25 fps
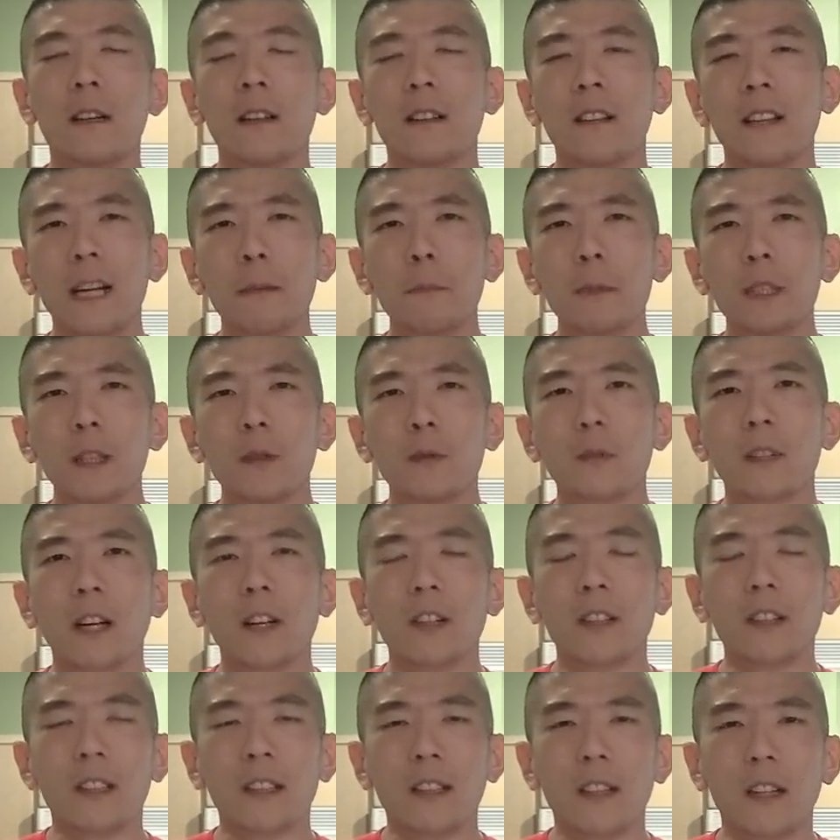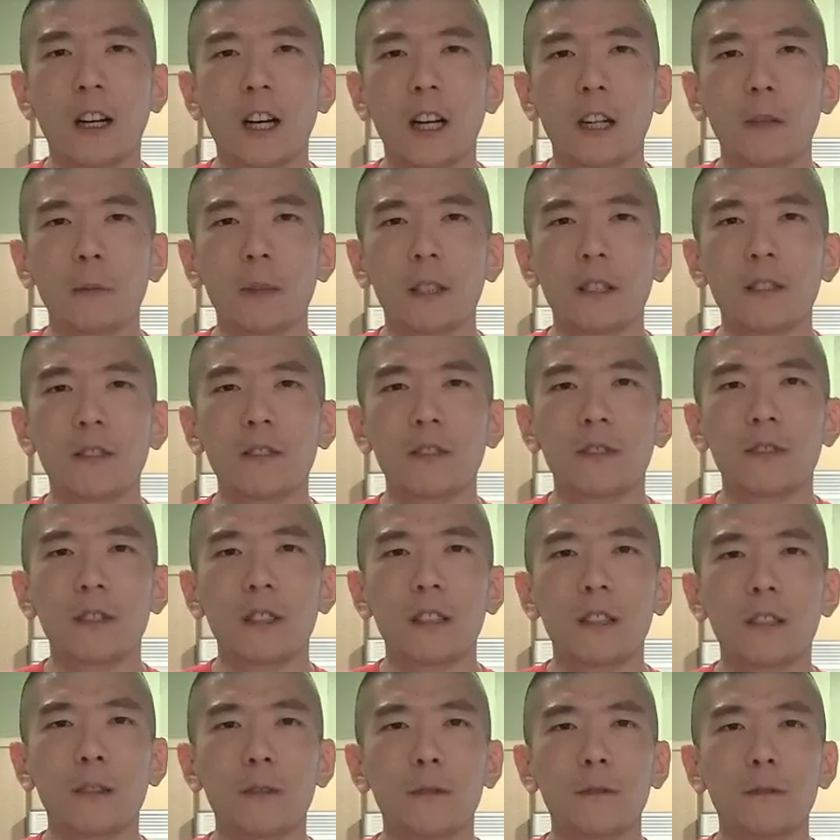Let me know down in the
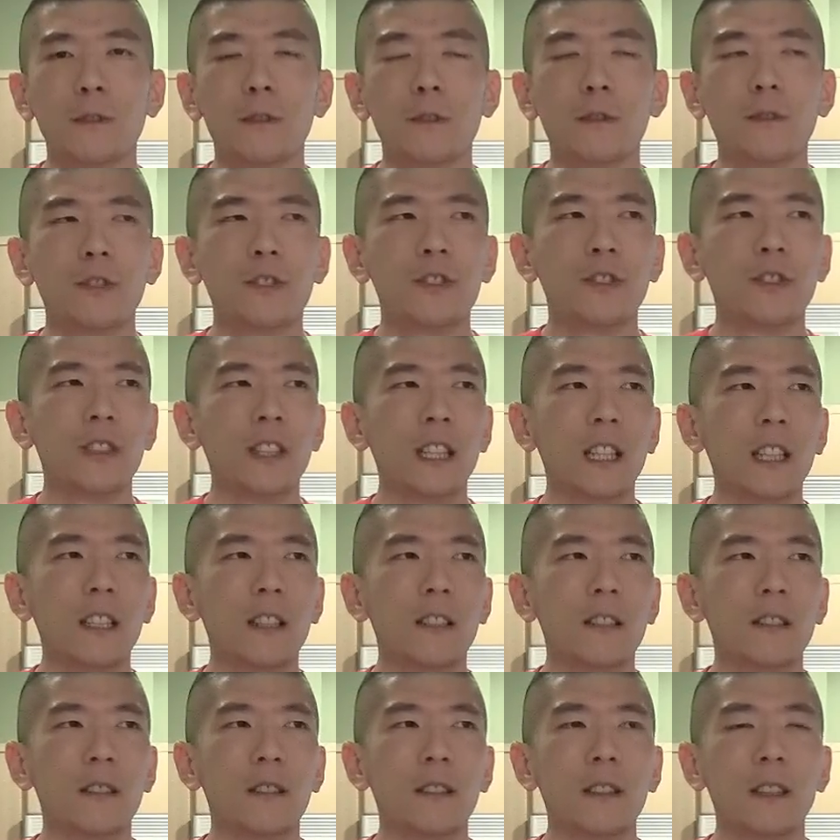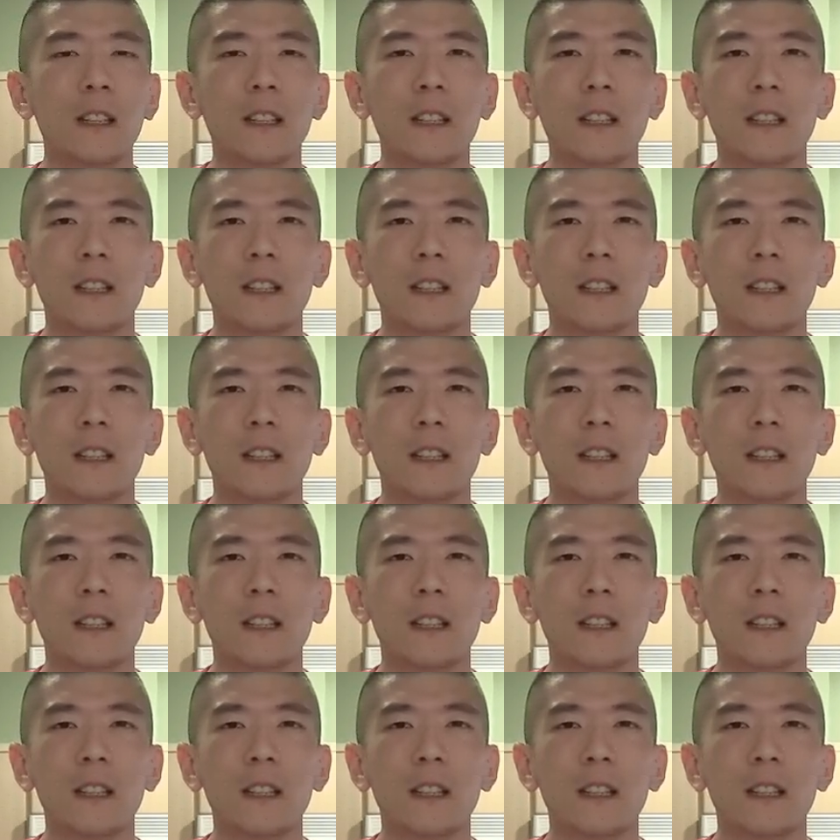comments if you've seen,